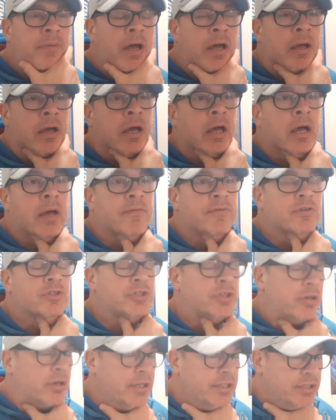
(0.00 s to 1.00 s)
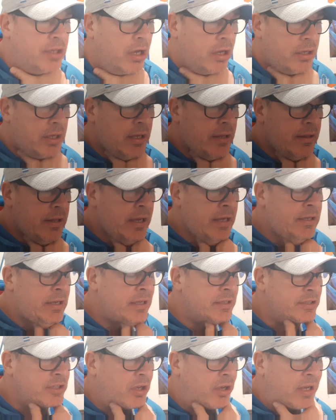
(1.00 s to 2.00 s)
for sure, I saw
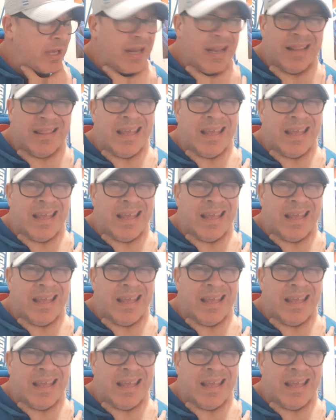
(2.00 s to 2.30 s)
kind